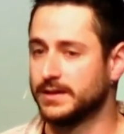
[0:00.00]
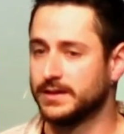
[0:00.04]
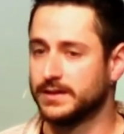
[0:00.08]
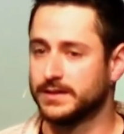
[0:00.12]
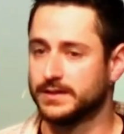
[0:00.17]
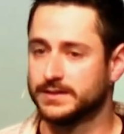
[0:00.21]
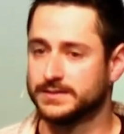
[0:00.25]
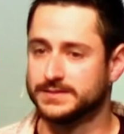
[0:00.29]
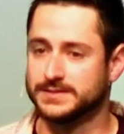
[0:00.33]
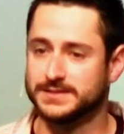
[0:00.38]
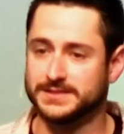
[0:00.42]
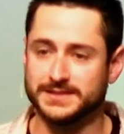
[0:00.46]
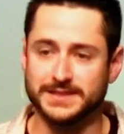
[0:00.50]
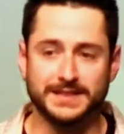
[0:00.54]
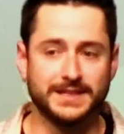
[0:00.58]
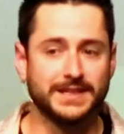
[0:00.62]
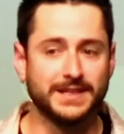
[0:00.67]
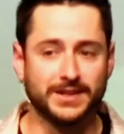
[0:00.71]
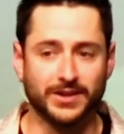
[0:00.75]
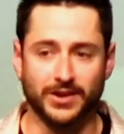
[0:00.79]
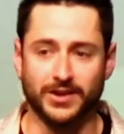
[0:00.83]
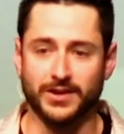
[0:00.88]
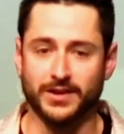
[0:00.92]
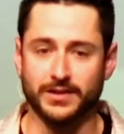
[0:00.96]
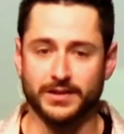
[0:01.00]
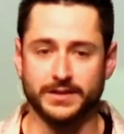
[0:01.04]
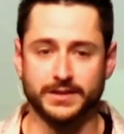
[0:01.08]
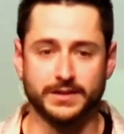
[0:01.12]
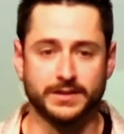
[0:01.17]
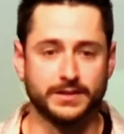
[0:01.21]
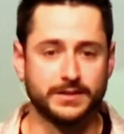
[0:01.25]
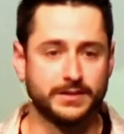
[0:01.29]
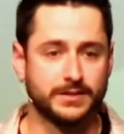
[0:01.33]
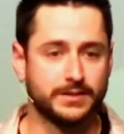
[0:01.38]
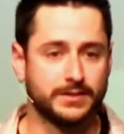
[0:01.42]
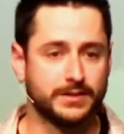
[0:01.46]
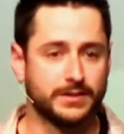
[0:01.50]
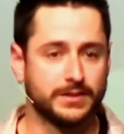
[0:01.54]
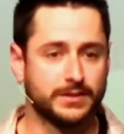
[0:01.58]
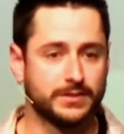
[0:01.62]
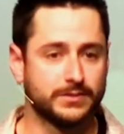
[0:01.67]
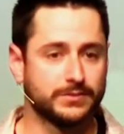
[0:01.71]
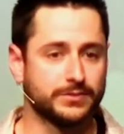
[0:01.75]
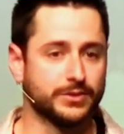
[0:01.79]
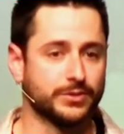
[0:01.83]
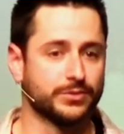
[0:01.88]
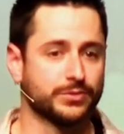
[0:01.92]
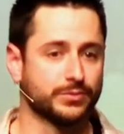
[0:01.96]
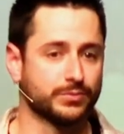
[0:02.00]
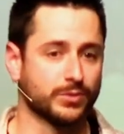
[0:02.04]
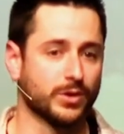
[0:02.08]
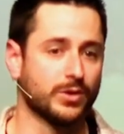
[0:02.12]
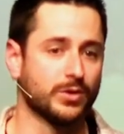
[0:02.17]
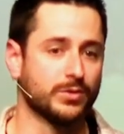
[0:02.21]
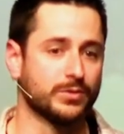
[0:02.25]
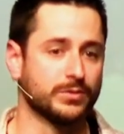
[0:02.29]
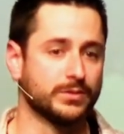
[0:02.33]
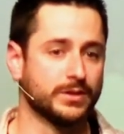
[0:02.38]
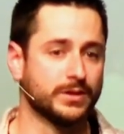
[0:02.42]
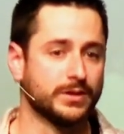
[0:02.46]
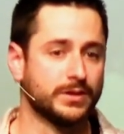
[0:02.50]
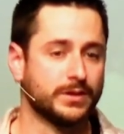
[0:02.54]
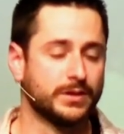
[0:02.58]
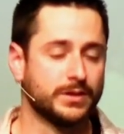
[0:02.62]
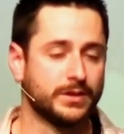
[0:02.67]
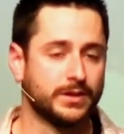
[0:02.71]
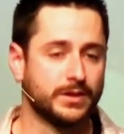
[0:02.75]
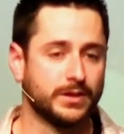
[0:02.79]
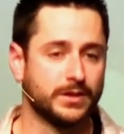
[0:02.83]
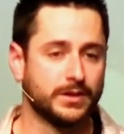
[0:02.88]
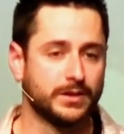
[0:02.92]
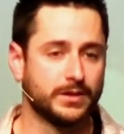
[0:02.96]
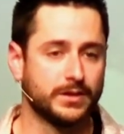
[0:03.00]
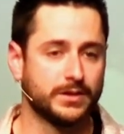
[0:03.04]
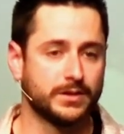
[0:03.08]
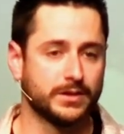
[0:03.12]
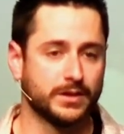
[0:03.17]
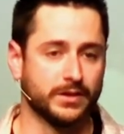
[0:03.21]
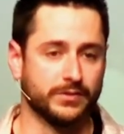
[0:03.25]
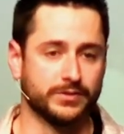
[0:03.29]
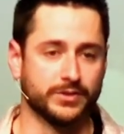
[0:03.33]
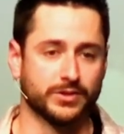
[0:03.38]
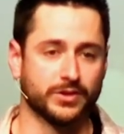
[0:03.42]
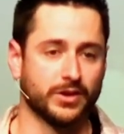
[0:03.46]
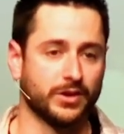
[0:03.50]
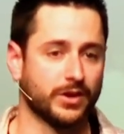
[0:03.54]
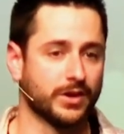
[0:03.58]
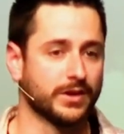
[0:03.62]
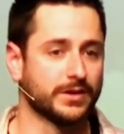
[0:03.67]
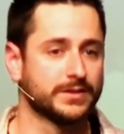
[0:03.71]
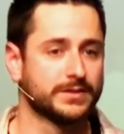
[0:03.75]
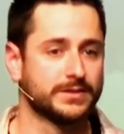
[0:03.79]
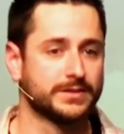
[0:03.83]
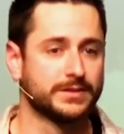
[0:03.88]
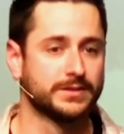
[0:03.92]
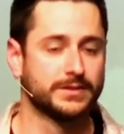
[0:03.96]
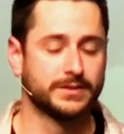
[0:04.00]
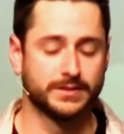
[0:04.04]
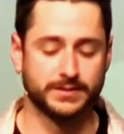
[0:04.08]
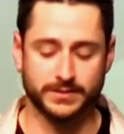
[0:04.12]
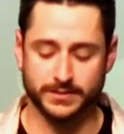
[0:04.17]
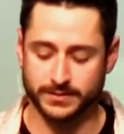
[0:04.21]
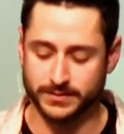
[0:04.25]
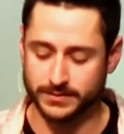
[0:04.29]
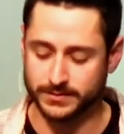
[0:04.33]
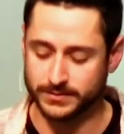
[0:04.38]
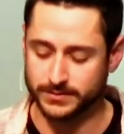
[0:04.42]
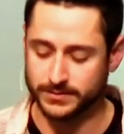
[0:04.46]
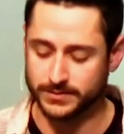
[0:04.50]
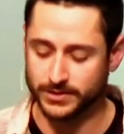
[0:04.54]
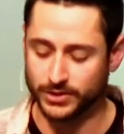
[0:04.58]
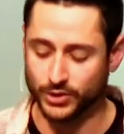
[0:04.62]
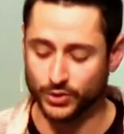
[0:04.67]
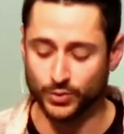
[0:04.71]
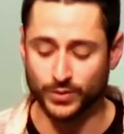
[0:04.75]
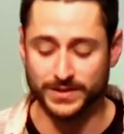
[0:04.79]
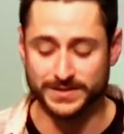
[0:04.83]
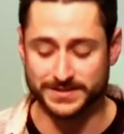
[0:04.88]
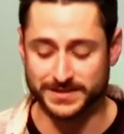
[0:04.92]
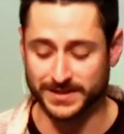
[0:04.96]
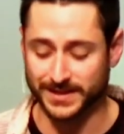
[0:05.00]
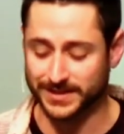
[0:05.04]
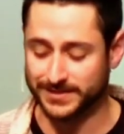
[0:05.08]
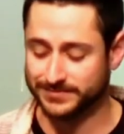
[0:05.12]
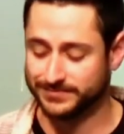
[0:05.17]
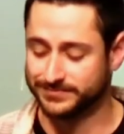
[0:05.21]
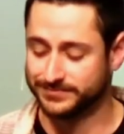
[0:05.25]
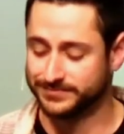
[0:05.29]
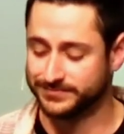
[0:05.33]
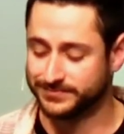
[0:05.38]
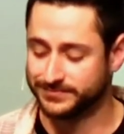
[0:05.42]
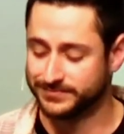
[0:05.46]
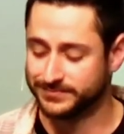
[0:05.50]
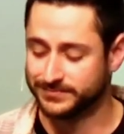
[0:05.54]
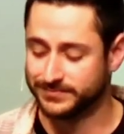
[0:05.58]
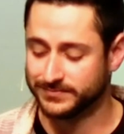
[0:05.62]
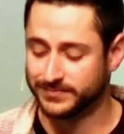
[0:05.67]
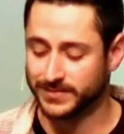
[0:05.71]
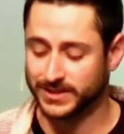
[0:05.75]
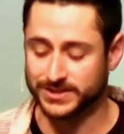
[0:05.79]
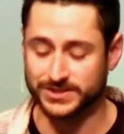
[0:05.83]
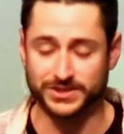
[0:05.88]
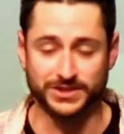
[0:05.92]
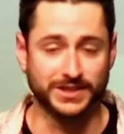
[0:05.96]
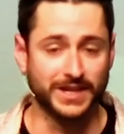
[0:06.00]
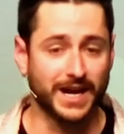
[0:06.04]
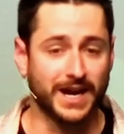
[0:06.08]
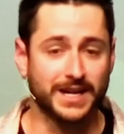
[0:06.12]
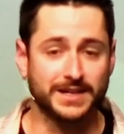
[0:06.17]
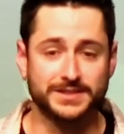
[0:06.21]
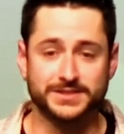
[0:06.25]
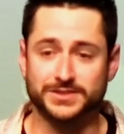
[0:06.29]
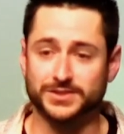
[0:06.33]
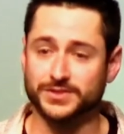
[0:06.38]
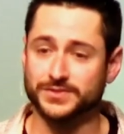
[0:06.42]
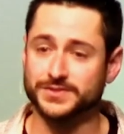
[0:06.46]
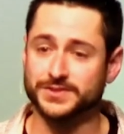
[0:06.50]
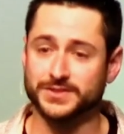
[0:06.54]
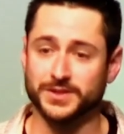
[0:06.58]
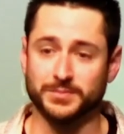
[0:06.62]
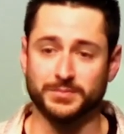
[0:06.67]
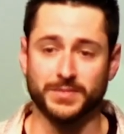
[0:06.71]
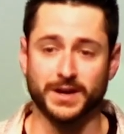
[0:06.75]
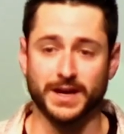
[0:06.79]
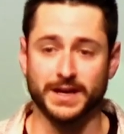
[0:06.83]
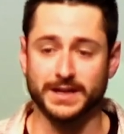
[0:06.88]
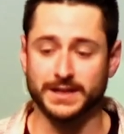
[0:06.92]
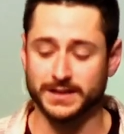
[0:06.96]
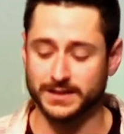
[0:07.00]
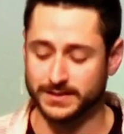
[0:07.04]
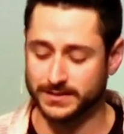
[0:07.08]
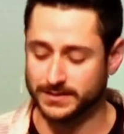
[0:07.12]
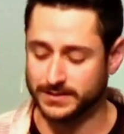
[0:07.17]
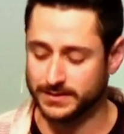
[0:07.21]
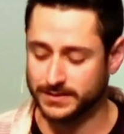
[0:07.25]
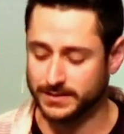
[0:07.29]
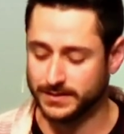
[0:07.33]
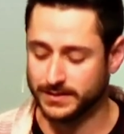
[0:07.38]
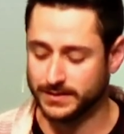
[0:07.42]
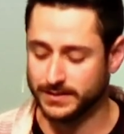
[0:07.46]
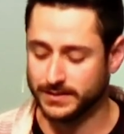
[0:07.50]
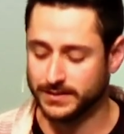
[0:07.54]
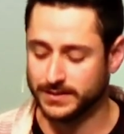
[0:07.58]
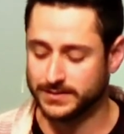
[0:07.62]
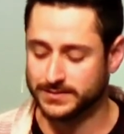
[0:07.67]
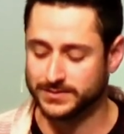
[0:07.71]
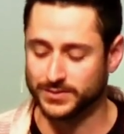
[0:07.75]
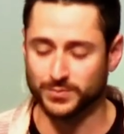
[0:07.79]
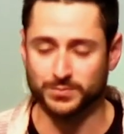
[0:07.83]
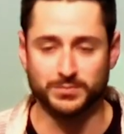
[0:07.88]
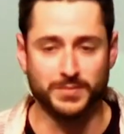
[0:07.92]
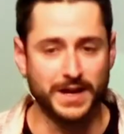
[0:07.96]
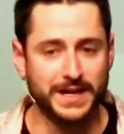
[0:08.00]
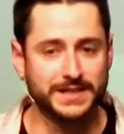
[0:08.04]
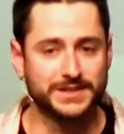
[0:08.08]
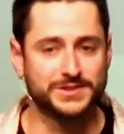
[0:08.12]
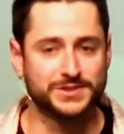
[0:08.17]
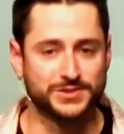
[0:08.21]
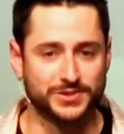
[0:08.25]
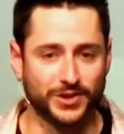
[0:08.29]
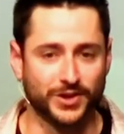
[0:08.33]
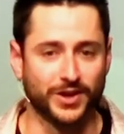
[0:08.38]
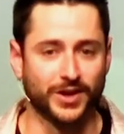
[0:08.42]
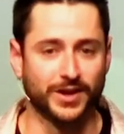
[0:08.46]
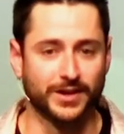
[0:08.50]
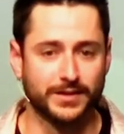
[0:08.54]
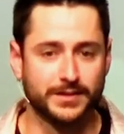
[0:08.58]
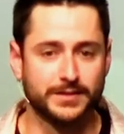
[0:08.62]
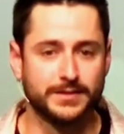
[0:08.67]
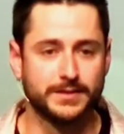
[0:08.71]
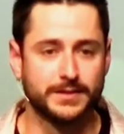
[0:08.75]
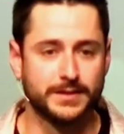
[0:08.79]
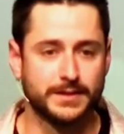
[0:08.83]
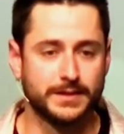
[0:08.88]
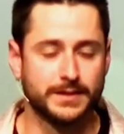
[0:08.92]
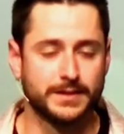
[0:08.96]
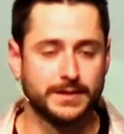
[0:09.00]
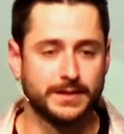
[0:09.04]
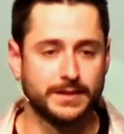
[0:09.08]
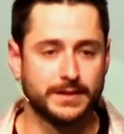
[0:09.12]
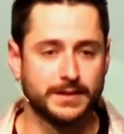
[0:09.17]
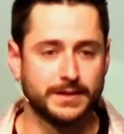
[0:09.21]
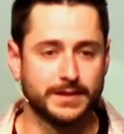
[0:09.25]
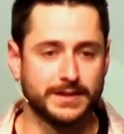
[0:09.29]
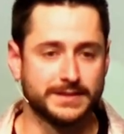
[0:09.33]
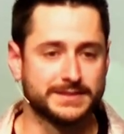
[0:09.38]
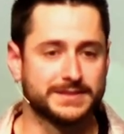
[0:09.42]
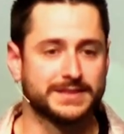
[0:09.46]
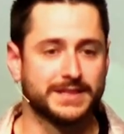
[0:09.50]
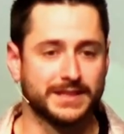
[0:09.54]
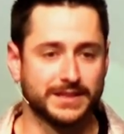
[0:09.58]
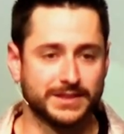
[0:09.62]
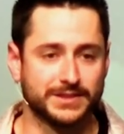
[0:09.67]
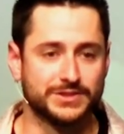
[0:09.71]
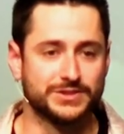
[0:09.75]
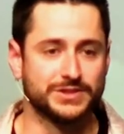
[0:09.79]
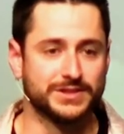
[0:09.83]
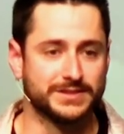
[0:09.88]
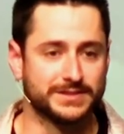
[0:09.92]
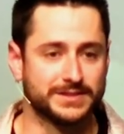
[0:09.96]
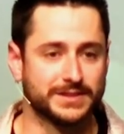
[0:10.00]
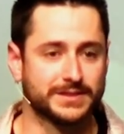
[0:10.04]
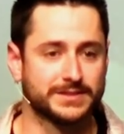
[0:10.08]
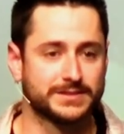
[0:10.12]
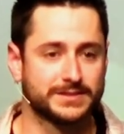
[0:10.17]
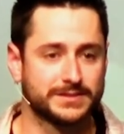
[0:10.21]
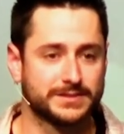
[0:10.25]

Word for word: sitting on the throne of your heart. Who is it? Because you got to serve somebody. So make sure it's King Jesus.